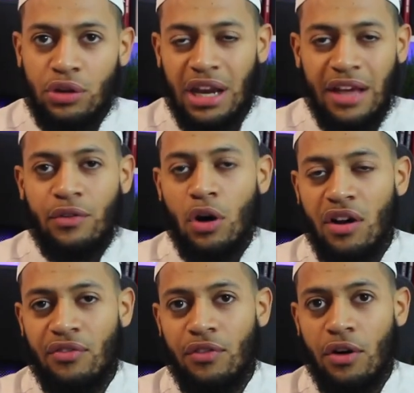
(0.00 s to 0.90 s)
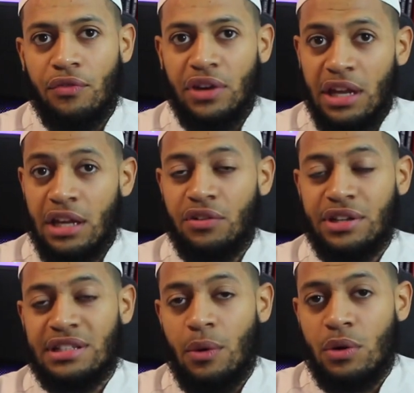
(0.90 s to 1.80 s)
the level of
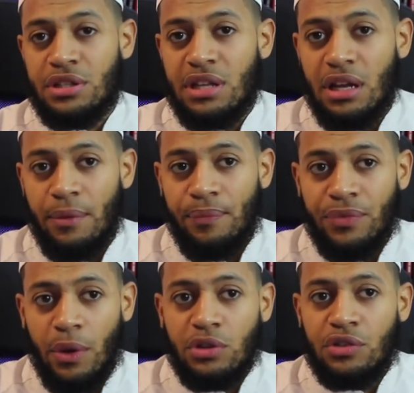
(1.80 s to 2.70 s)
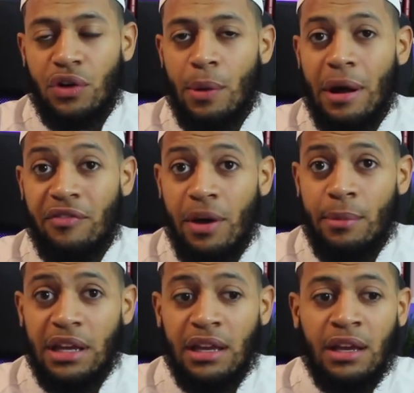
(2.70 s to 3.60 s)
ignorance that was around my
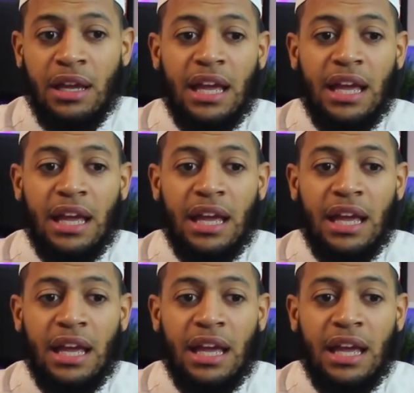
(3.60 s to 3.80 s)
family.